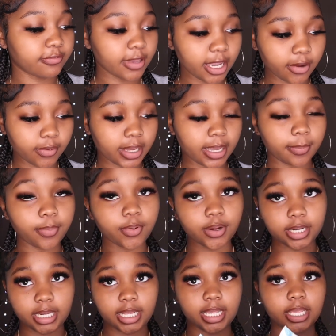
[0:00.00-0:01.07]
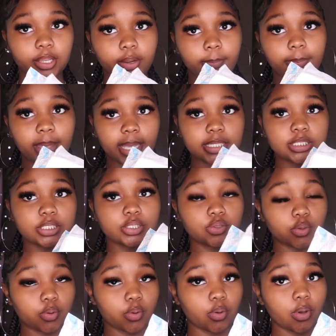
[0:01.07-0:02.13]
very important in your back to
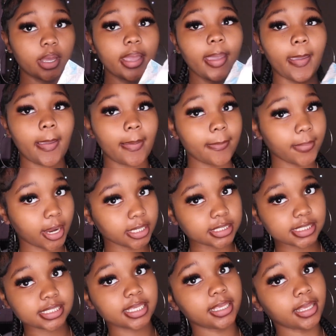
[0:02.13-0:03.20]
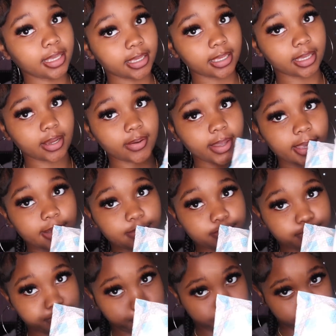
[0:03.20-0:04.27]
school emergency kit okay
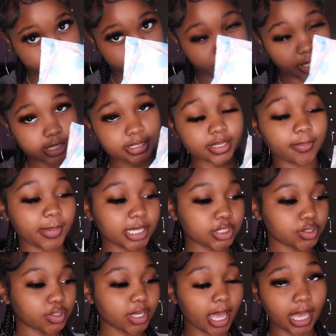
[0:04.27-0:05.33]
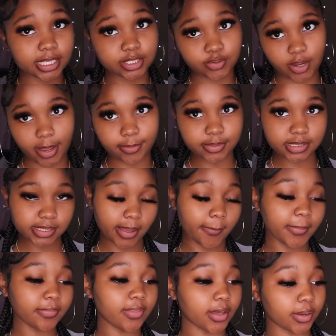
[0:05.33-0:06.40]
so make sure you guys grab me
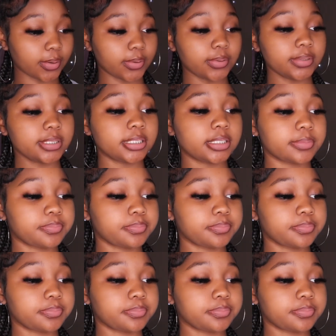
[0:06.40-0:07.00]
some of those